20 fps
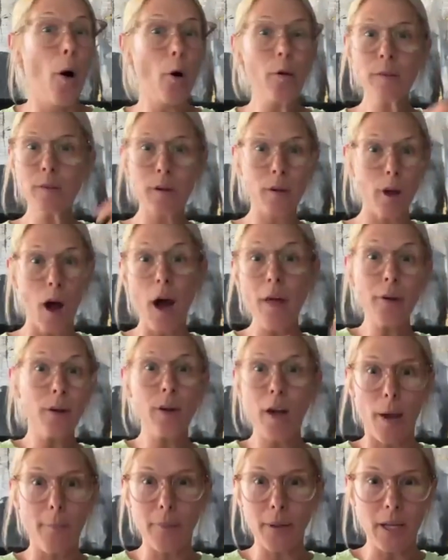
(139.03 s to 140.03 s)
Most
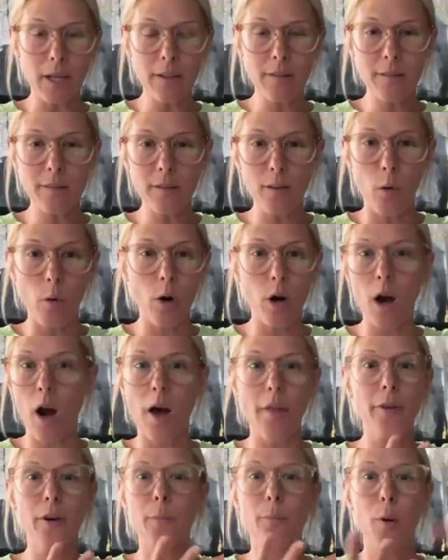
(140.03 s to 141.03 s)
other companies
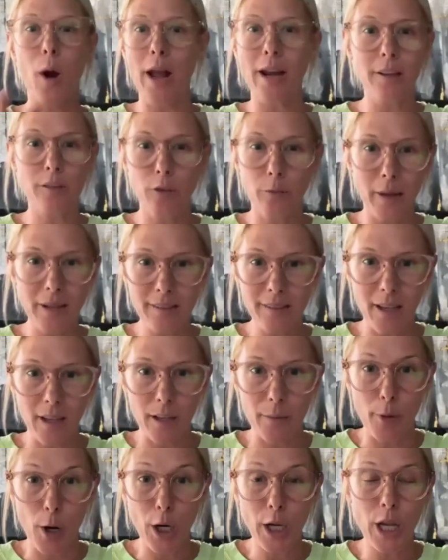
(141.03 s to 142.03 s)
or other products you might
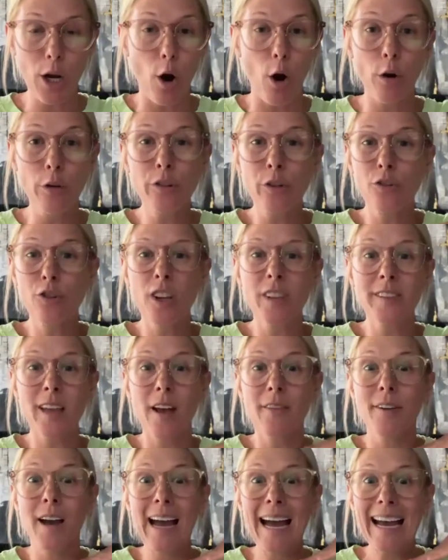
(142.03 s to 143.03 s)
see on the market also
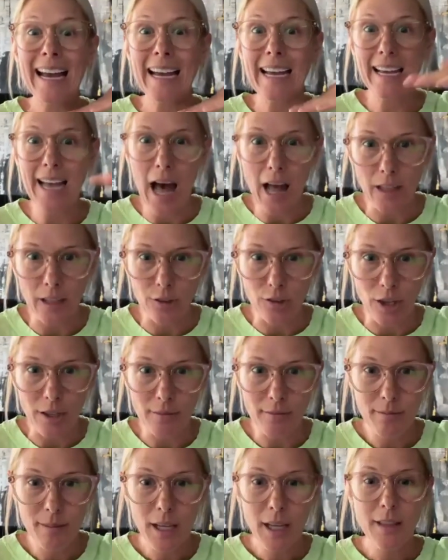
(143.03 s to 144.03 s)
just have collagen.